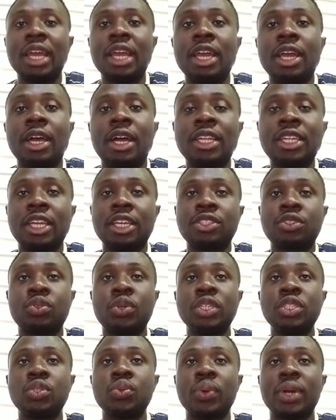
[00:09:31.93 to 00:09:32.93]
under
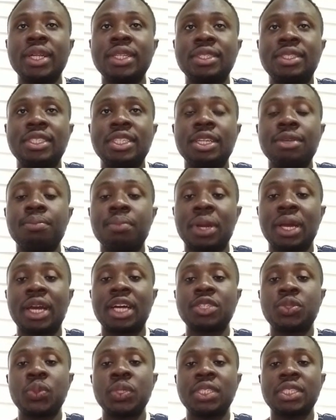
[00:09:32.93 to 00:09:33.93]
21 team, but
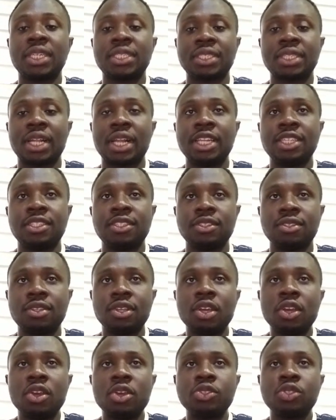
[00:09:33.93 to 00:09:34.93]
has switched
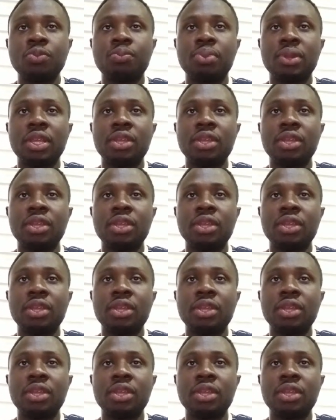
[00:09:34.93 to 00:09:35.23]
nationalities to